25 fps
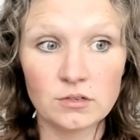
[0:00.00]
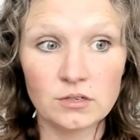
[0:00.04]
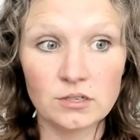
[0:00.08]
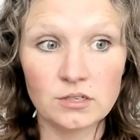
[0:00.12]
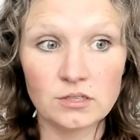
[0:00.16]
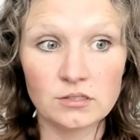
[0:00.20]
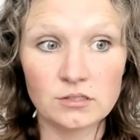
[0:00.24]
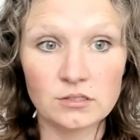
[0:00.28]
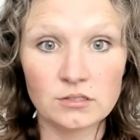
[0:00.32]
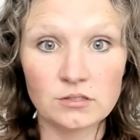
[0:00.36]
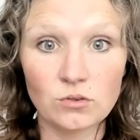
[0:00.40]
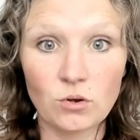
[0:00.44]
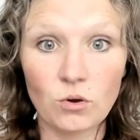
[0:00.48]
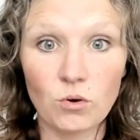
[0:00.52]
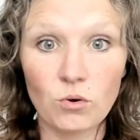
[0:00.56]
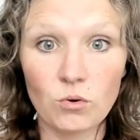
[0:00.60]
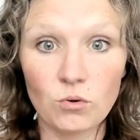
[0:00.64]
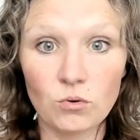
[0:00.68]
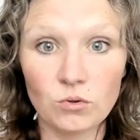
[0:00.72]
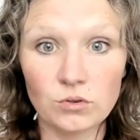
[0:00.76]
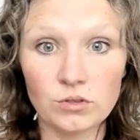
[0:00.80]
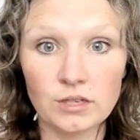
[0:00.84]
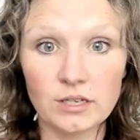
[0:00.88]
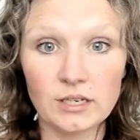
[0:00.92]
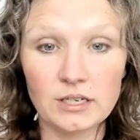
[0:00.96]
It's
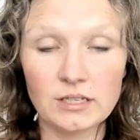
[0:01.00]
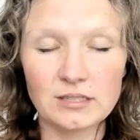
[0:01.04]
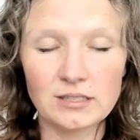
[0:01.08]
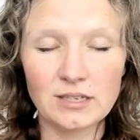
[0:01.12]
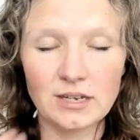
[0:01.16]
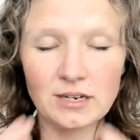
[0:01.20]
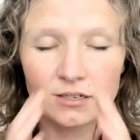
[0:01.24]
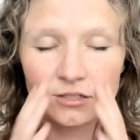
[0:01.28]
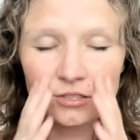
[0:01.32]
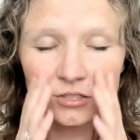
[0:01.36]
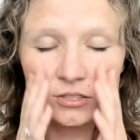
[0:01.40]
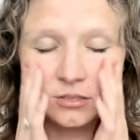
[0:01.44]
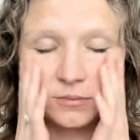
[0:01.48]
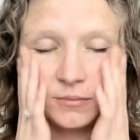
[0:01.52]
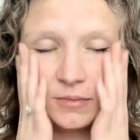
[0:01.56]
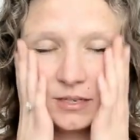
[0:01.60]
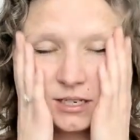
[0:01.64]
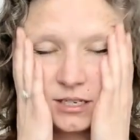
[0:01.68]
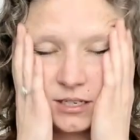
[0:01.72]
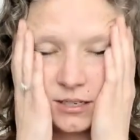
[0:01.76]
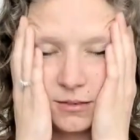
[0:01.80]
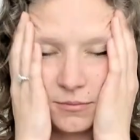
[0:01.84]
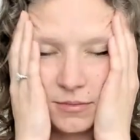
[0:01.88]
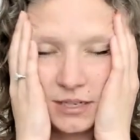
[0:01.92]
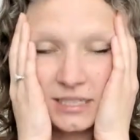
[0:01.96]
holy. It's actually
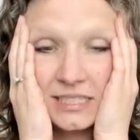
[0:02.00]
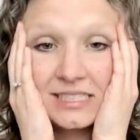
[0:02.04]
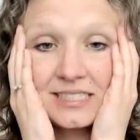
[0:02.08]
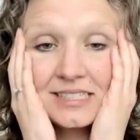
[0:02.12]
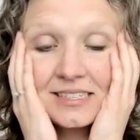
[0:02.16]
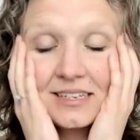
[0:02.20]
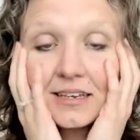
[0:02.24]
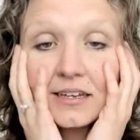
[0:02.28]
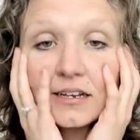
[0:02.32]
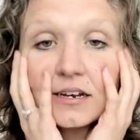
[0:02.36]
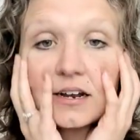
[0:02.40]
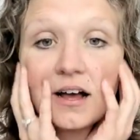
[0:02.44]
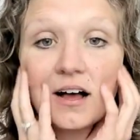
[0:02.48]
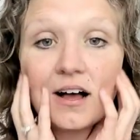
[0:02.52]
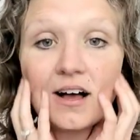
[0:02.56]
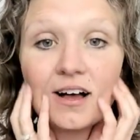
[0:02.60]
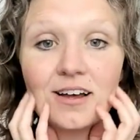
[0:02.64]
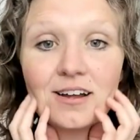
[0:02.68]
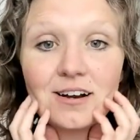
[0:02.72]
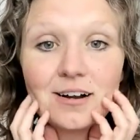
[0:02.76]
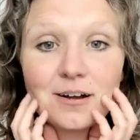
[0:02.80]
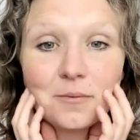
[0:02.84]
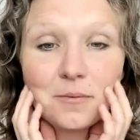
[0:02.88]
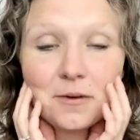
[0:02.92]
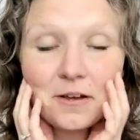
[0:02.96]
making my skin
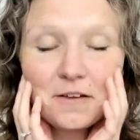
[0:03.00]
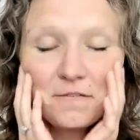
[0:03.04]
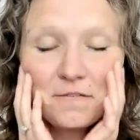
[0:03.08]
hot on my